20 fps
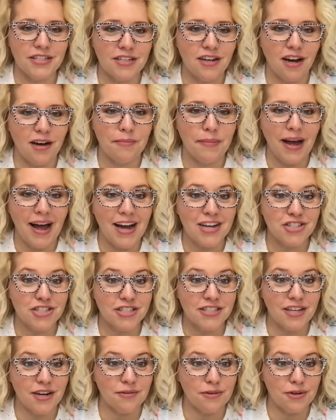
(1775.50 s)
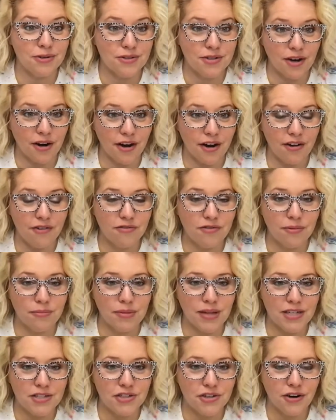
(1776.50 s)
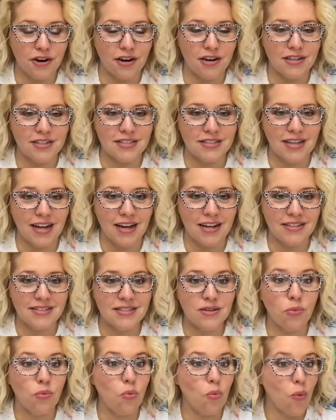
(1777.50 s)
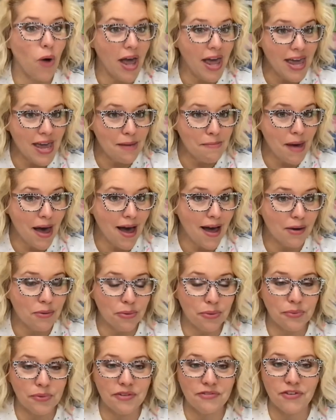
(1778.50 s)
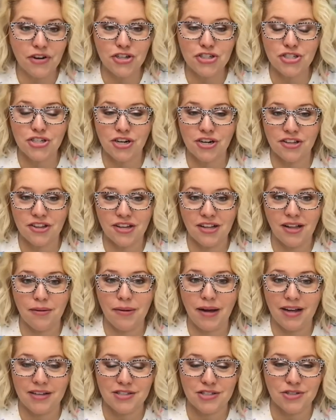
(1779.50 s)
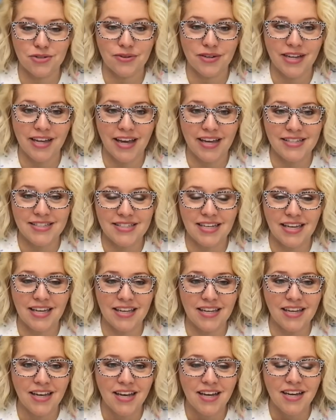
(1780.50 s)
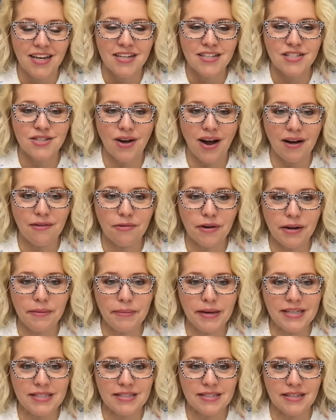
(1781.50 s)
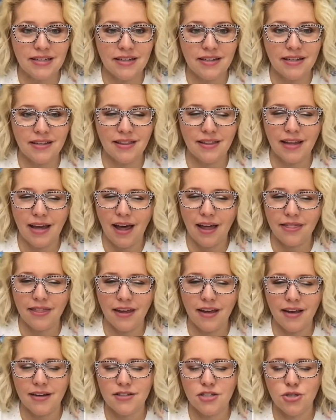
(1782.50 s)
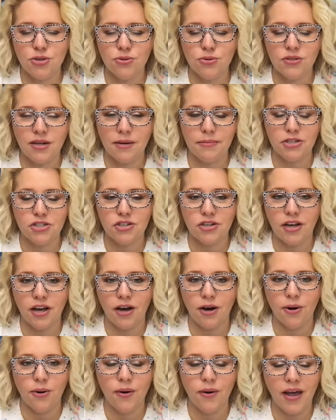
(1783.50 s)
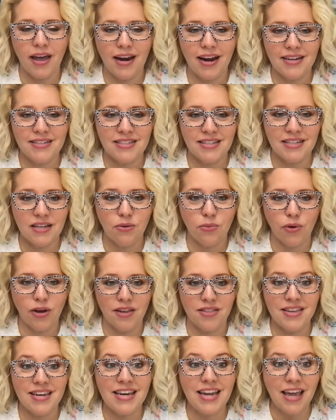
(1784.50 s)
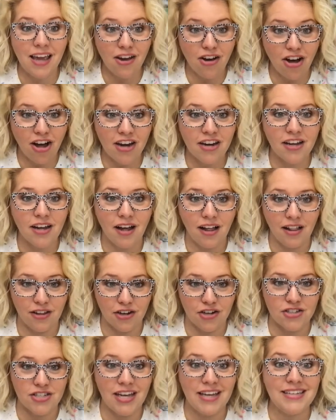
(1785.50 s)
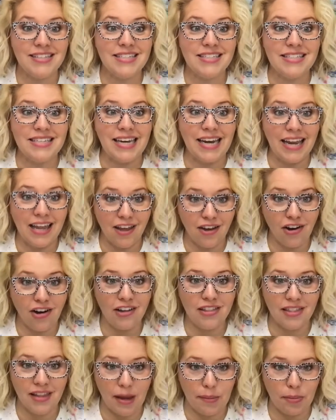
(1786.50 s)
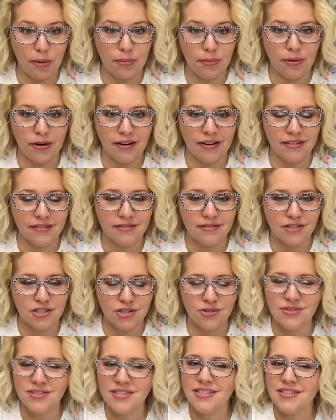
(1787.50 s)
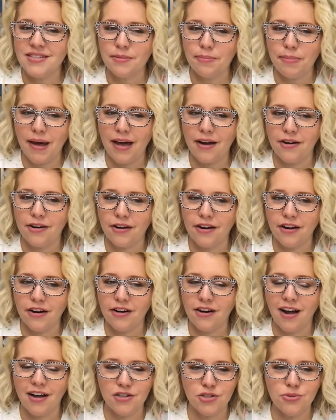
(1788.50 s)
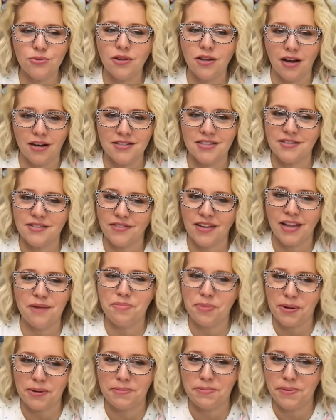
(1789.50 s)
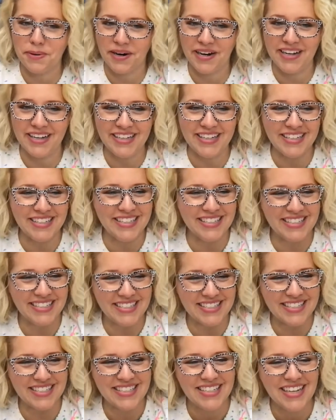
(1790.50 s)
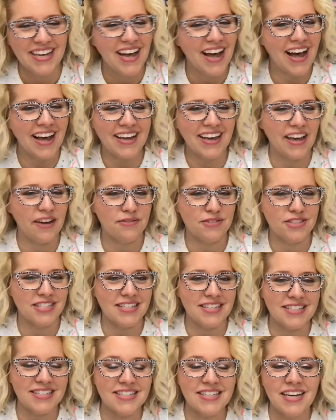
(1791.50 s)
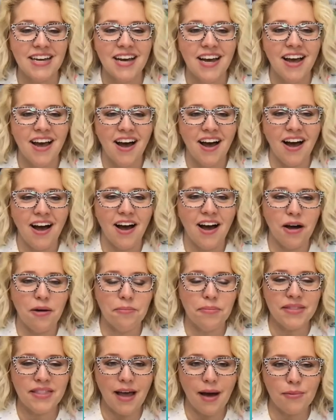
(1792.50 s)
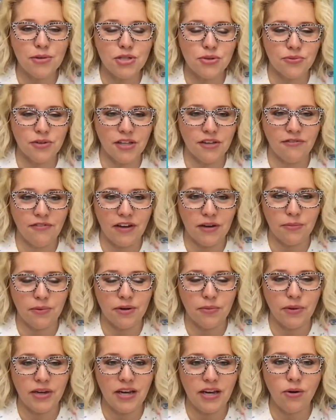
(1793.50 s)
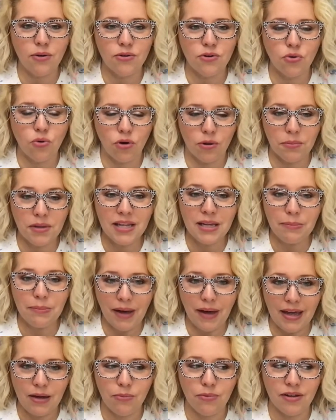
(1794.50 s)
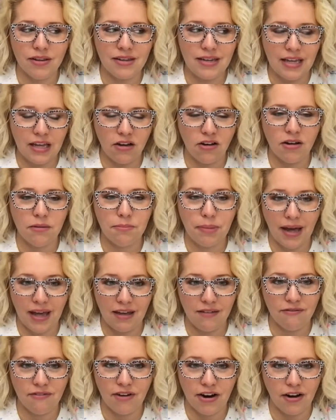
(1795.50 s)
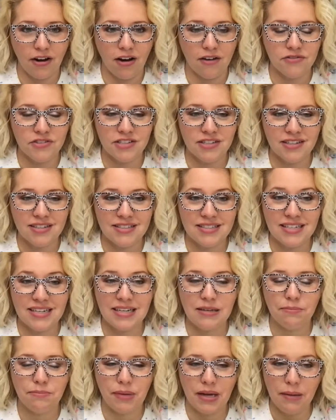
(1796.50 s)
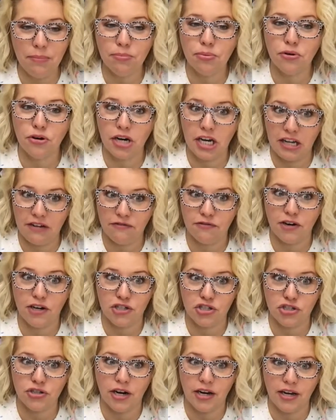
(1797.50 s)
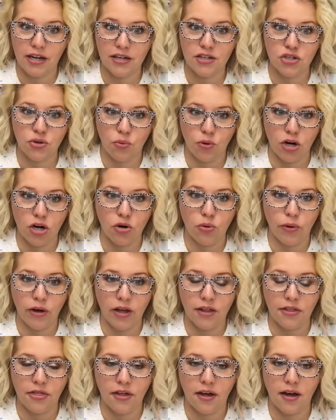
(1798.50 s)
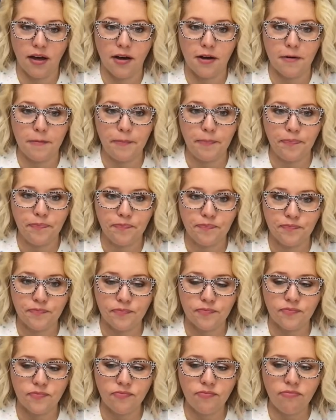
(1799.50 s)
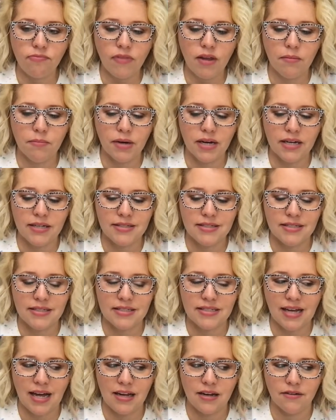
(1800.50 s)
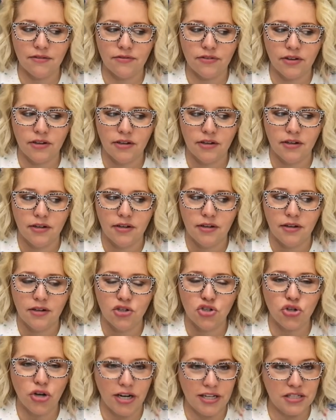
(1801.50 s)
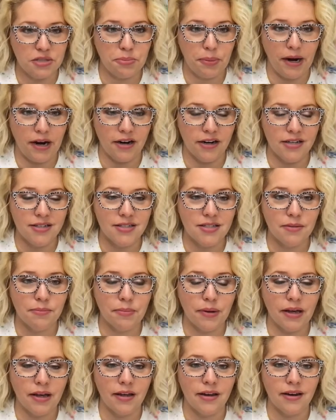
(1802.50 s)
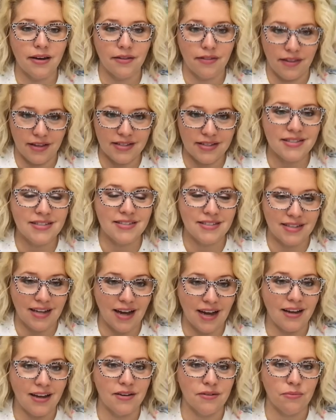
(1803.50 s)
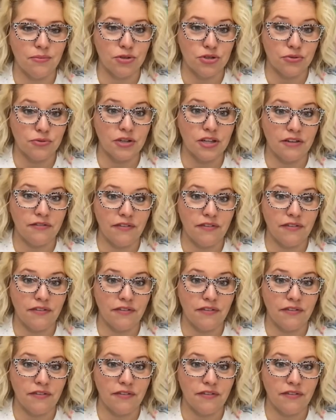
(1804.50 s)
taught by Ashley Del Rosario from Bless Your Art Designs way back when we first started the clubhouse in 2018. So I remixed it, I think, two summers ago, and I did it with neon colors and did neon leopard print do you sense a pattern here? I do lots of leopard prints. I can't resist. Um, but that was a really fun one. We don't normally paint with neon paint very often because it can be pretty frustrating to work with um, because it's kind of transparent. But this design was a really